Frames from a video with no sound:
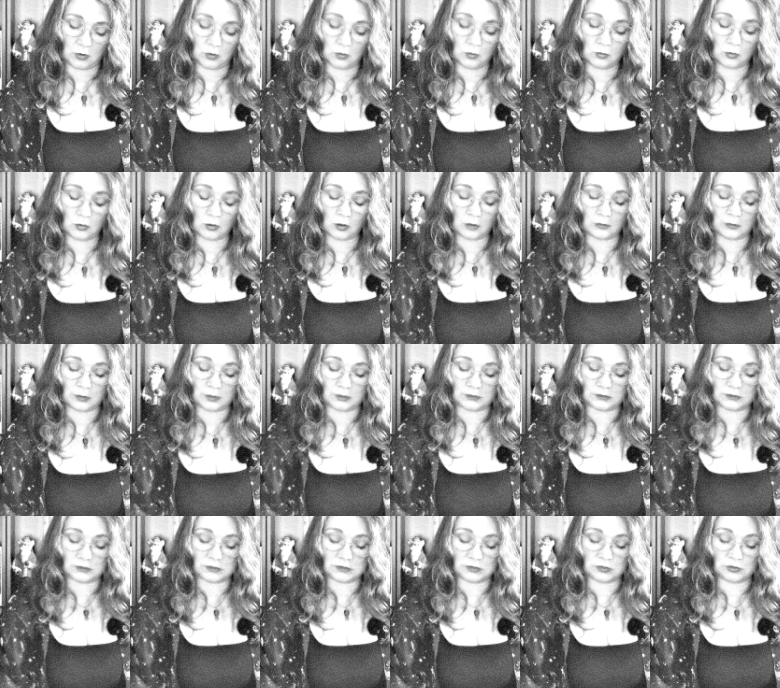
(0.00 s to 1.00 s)

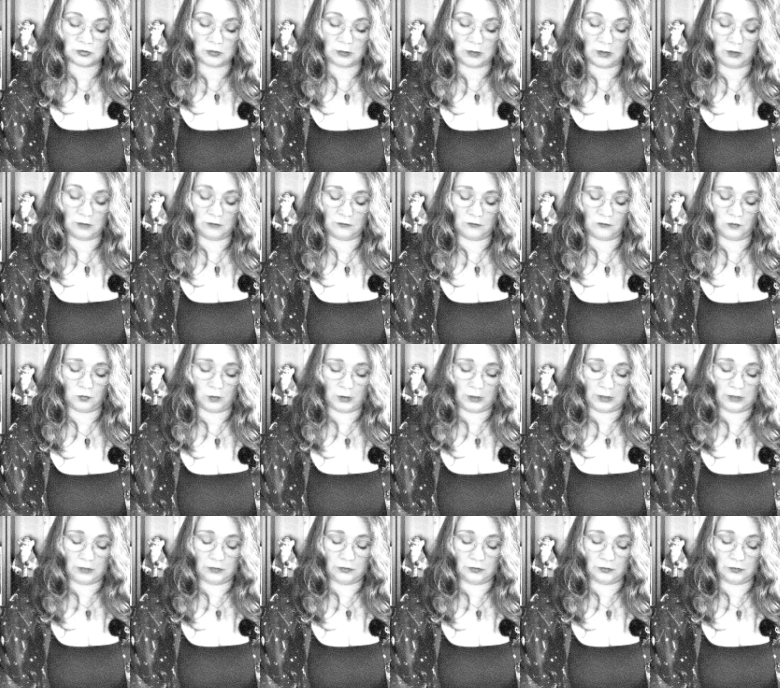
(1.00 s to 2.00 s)
Romans
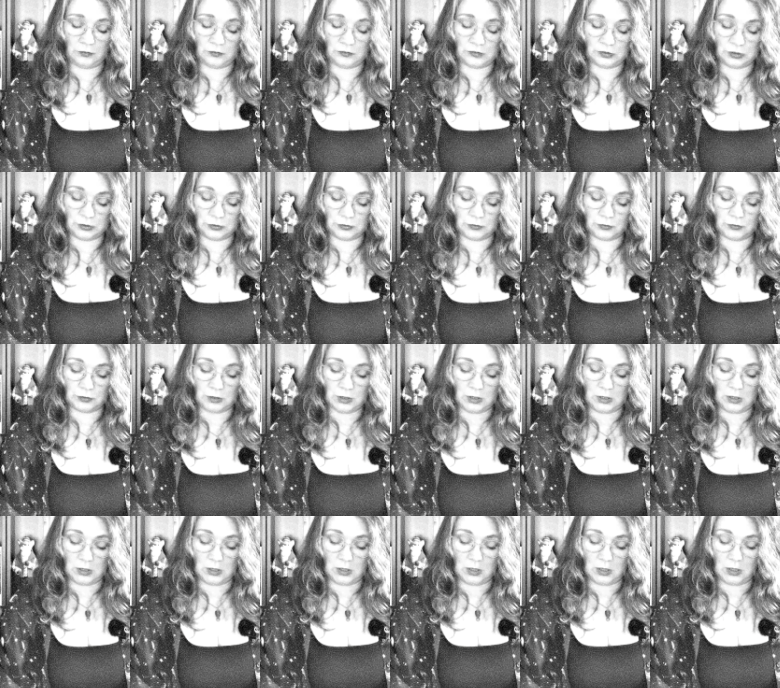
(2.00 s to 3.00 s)
12:1 through 2.
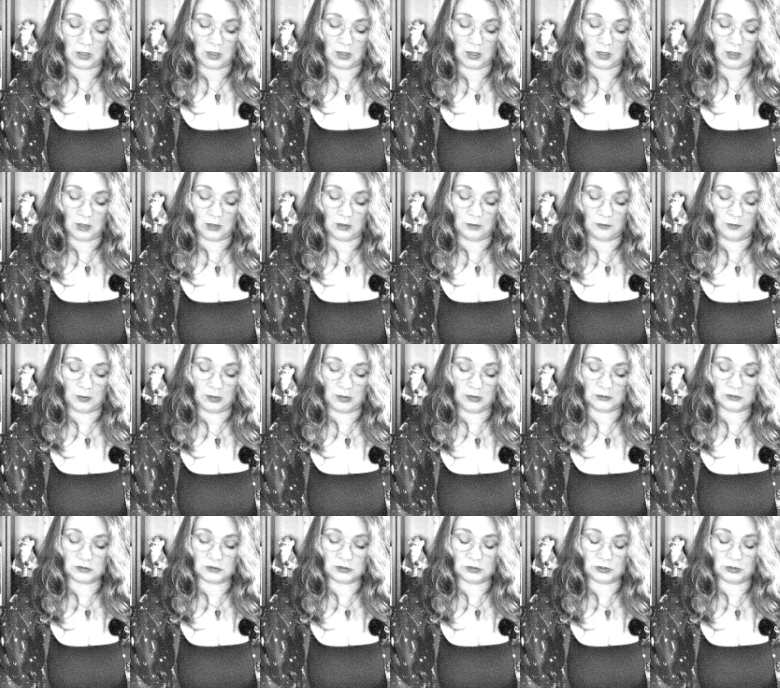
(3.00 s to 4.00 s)
I
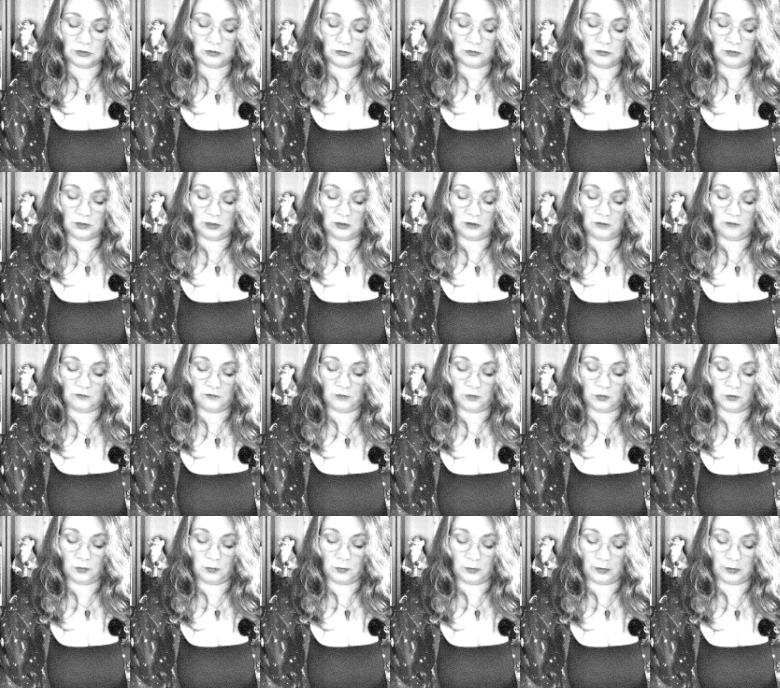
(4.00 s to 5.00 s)
appeal to you,
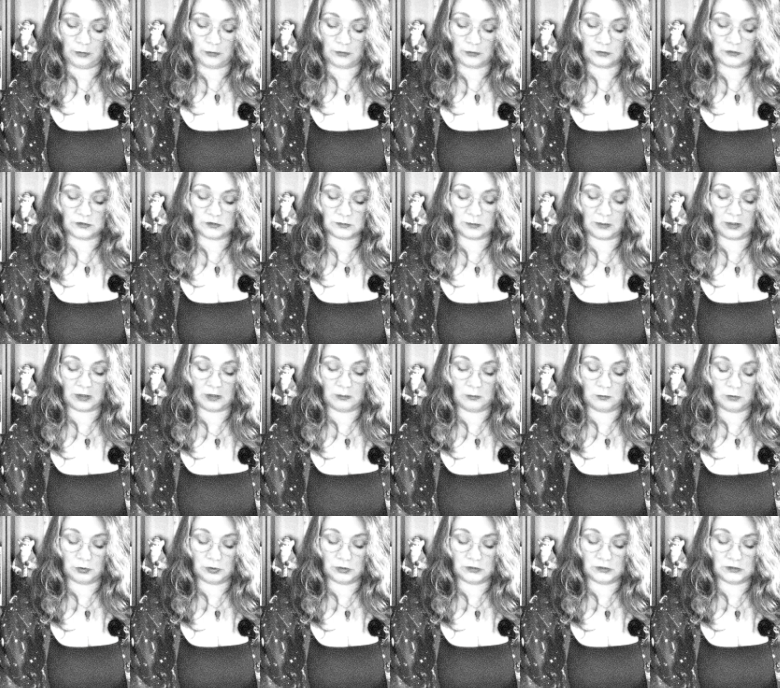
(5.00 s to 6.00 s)
therefore, brothers, by the
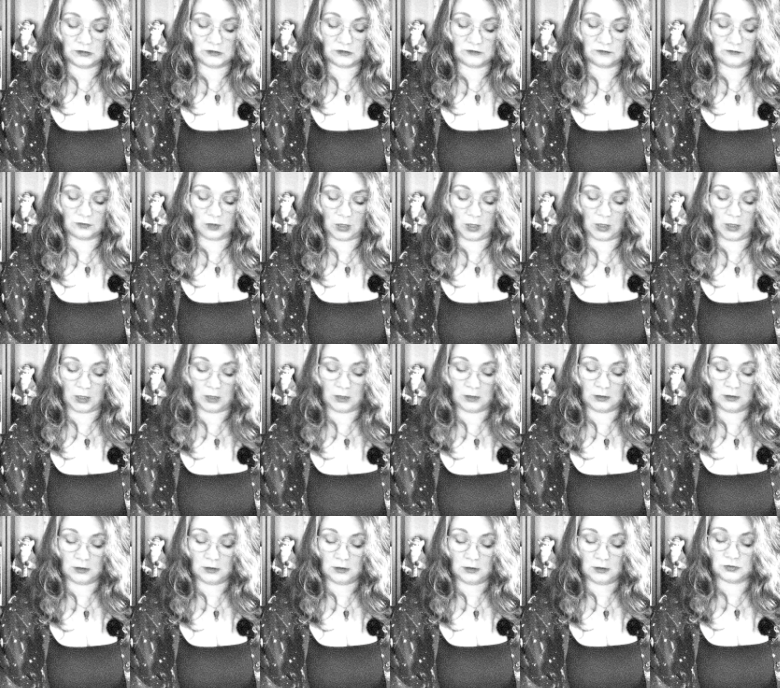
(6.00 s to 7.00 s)
mercies of God,
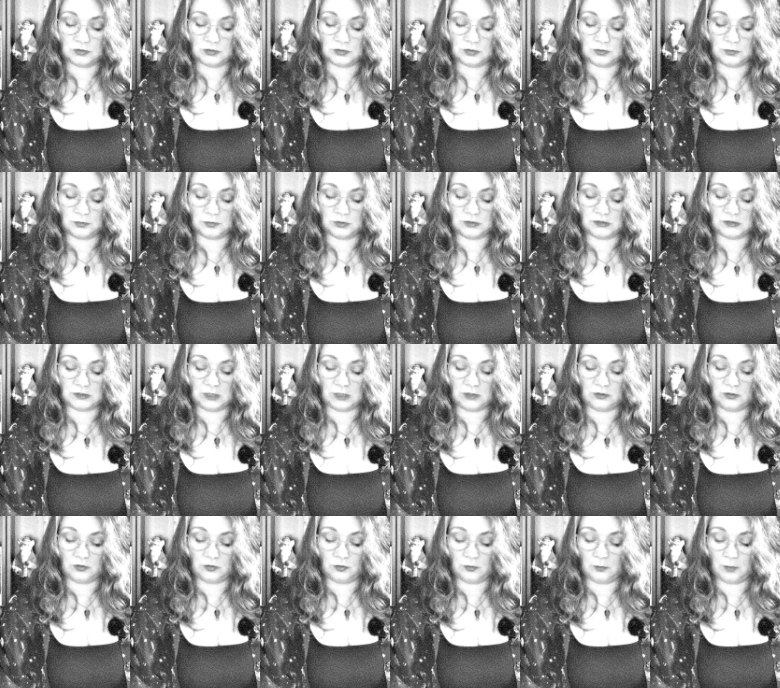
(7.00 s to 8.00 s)
to
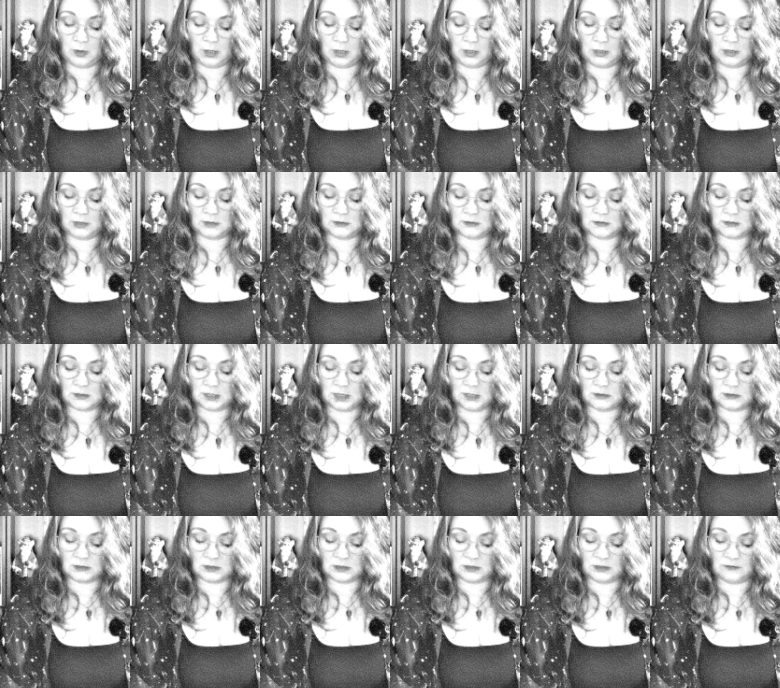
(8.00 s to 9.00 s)
present your bodies
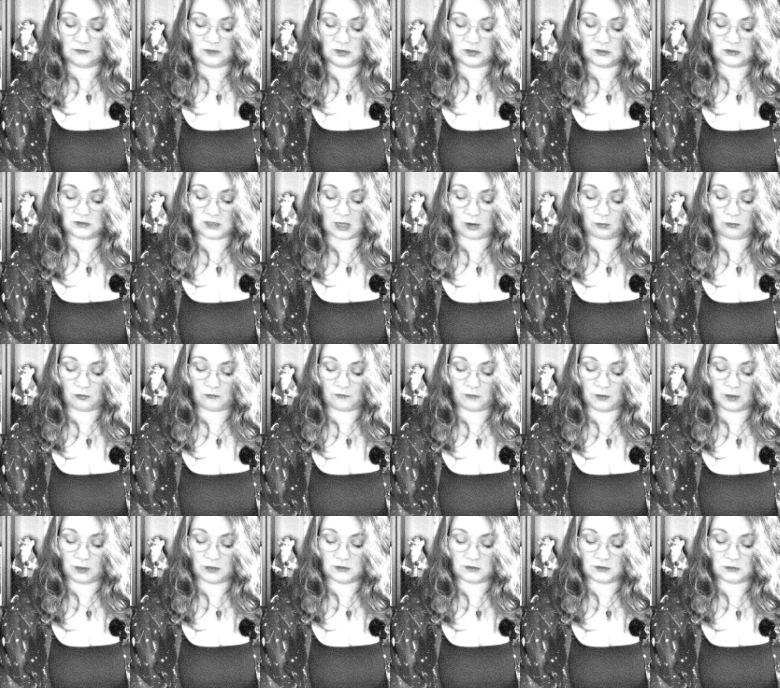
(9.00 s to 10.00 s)
as a living
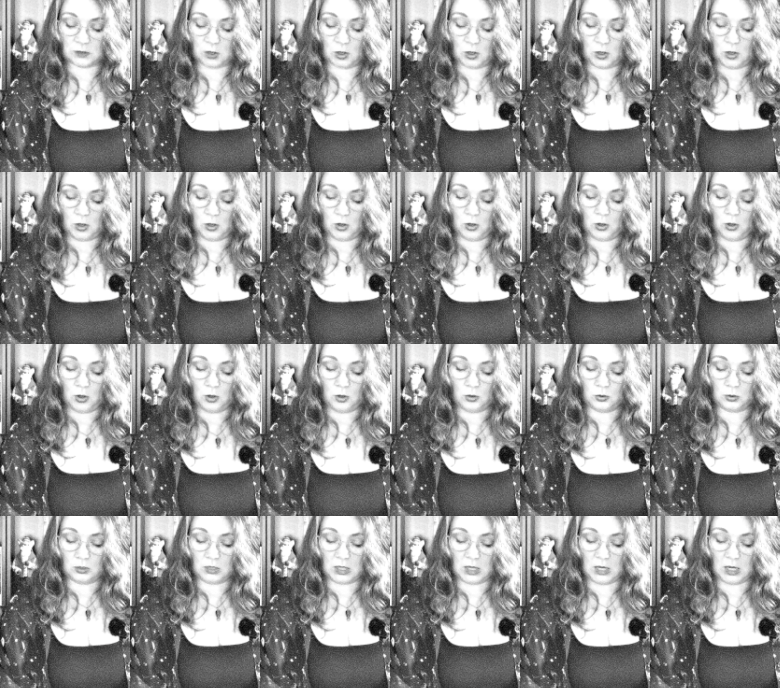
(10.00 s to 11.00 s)
sacrifice,
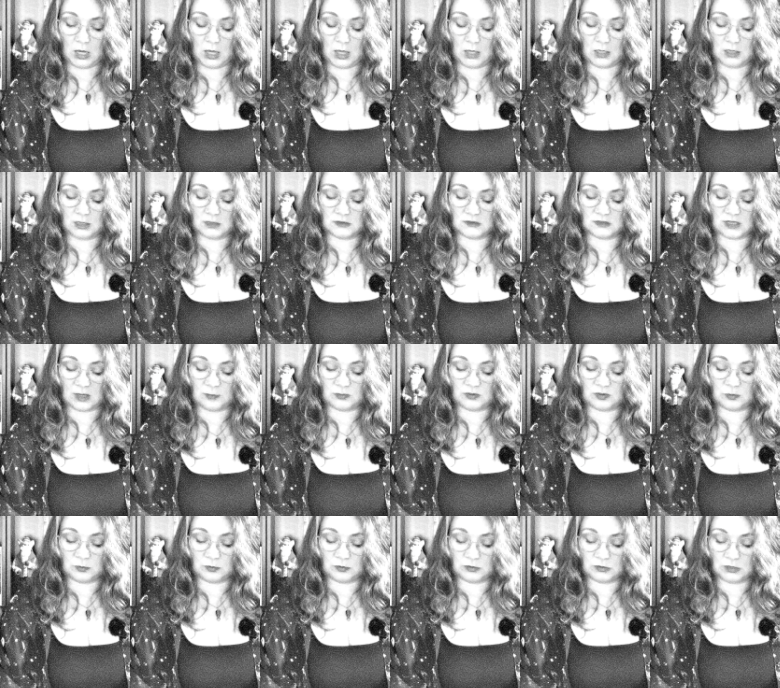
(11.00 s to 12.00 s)
holy and
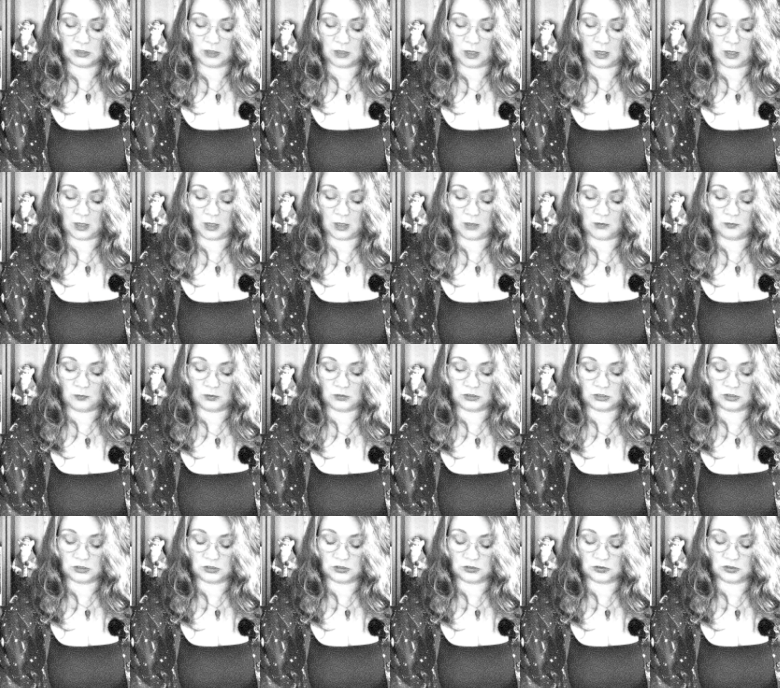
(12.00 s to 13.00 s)
acceptable to God, which
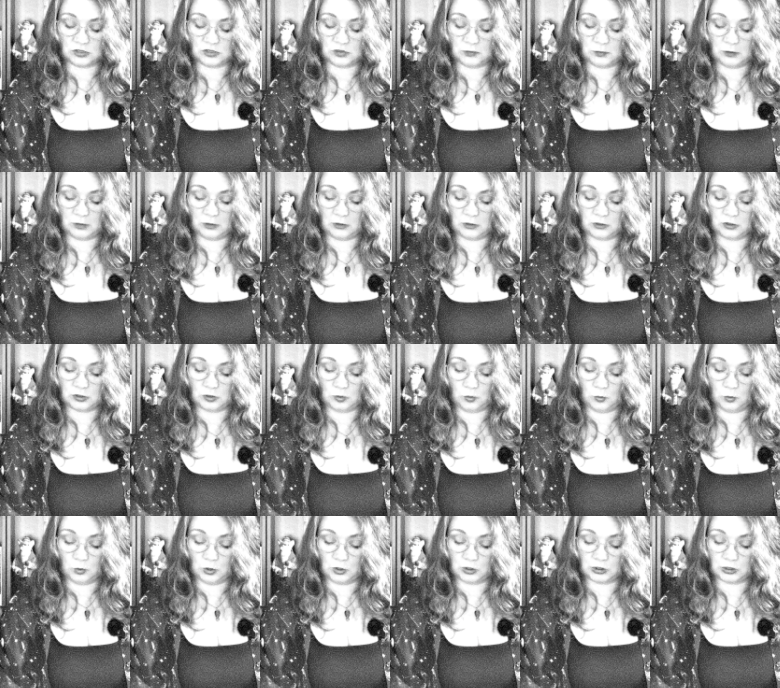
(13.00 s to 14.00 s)
is your spiritual
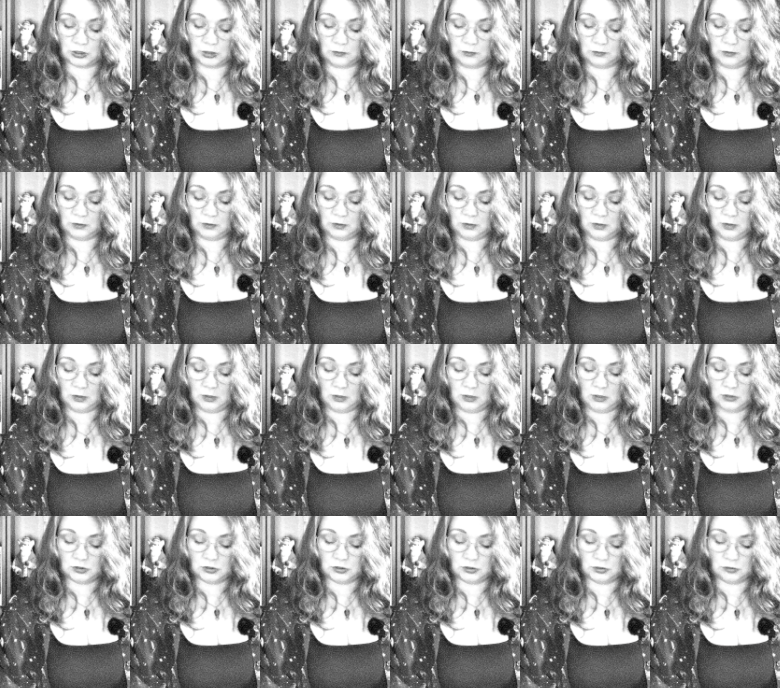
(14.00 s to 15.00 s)
worship.
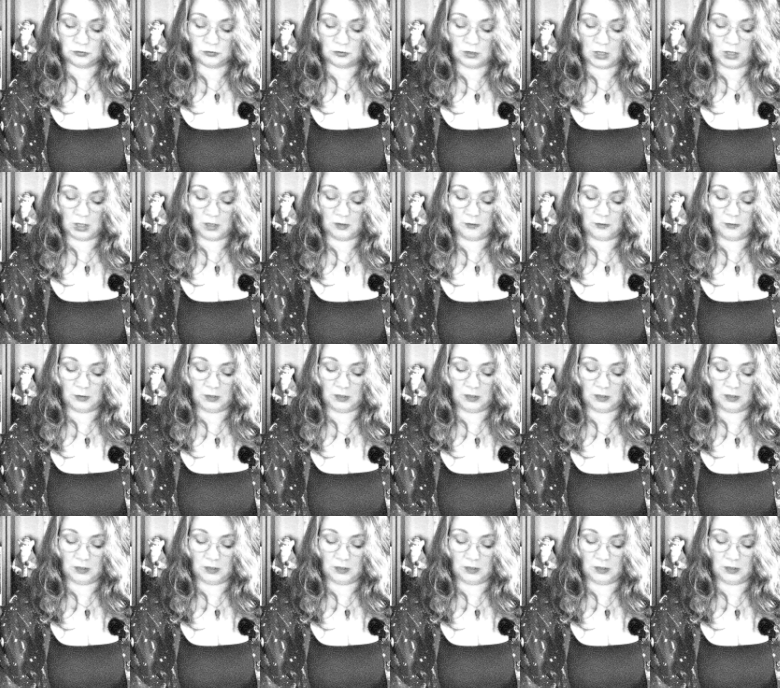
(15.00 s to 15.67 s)
Do not be